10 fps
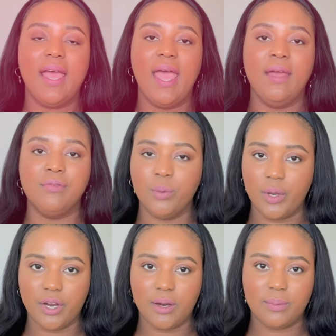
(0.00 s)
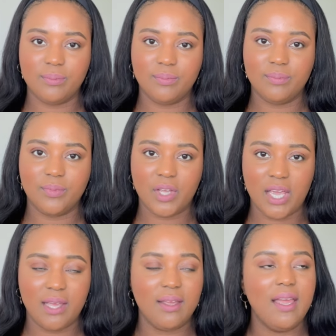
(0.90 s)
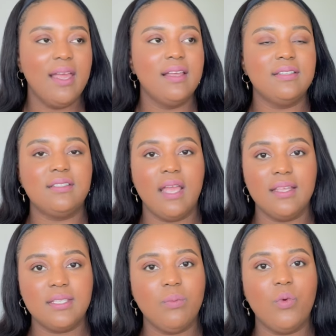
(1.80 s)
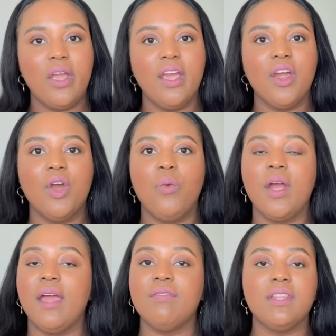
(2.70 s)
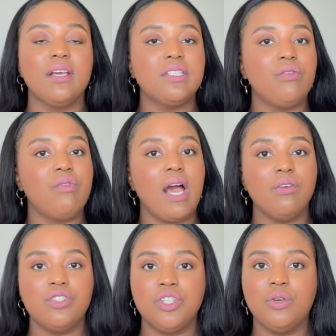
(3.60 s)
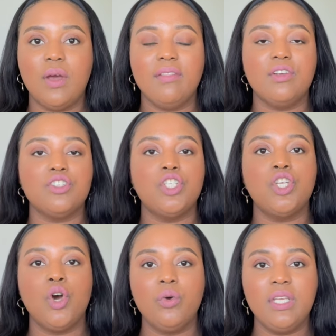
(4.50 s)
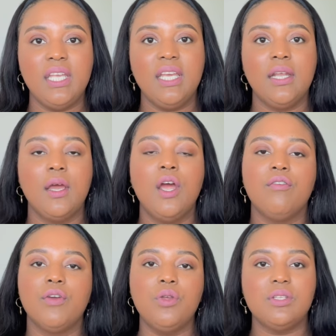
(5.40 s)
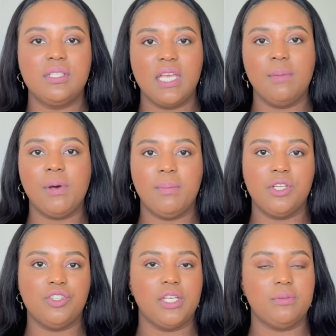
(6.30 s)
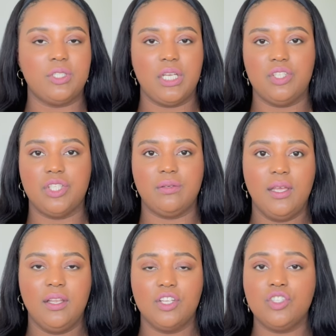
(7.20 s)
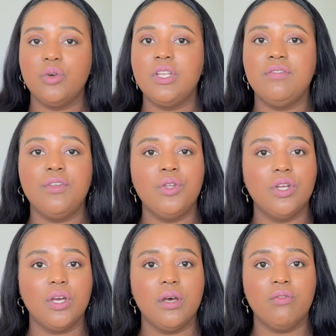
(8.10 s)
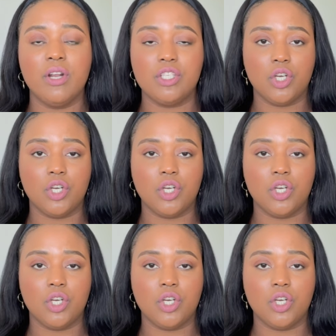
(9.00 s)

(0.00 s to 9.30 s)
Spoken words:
everywhere, okay? Stay somewhere where everything is around you and there's no need for you to take public transportation. There's no need for you to rent a